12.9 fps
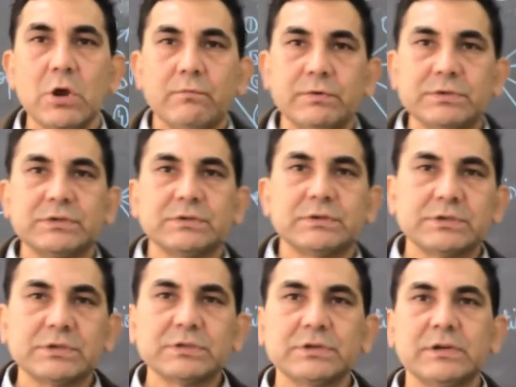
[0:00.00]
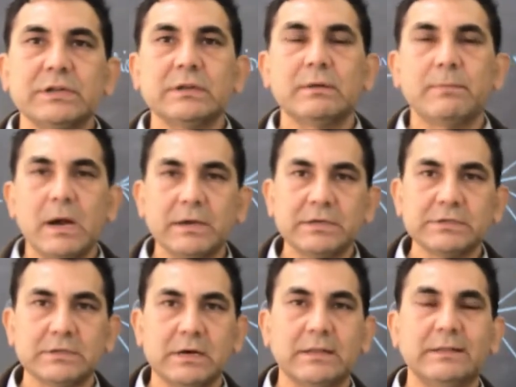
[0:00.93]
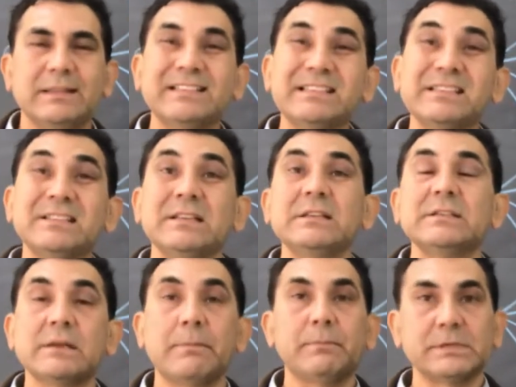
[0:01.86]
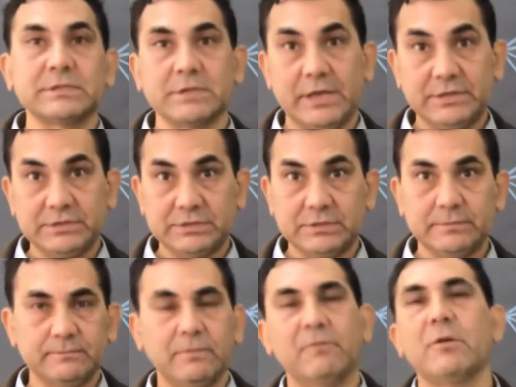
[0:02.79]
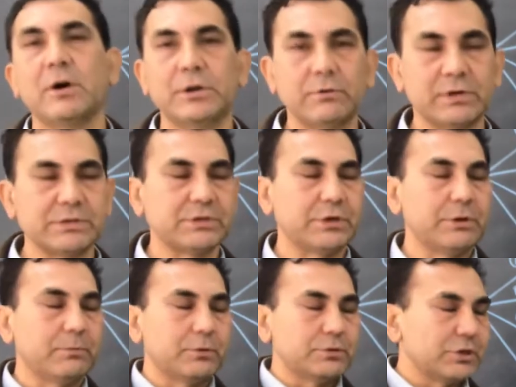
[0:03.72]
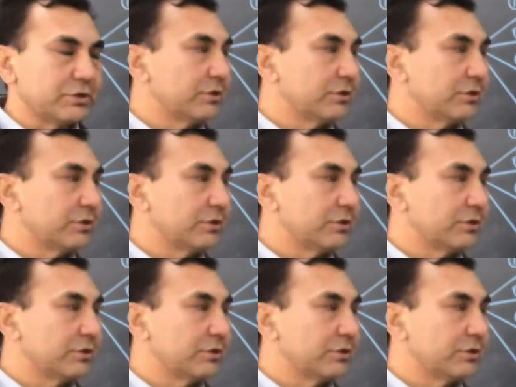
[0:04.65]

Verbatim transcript: which is registered in the Pakistan, this is the sample size for your study project.